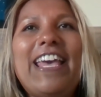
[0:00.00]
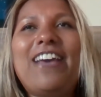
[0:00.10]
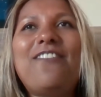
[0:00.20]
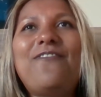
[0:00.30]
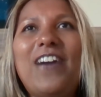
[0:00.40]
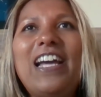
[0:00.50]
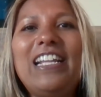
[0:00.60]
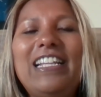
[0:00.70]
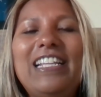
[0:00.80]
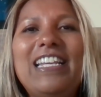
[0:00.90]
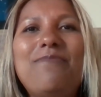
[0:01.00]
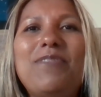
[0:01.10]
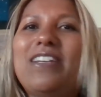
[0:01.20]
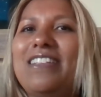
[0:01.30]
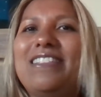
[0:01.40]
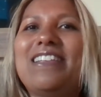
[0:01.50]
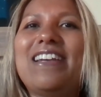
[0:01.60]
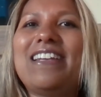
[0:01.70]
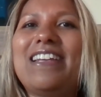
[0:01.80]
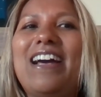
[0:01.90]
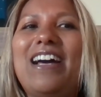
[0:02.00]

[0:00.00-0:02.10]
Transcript: And finally, because I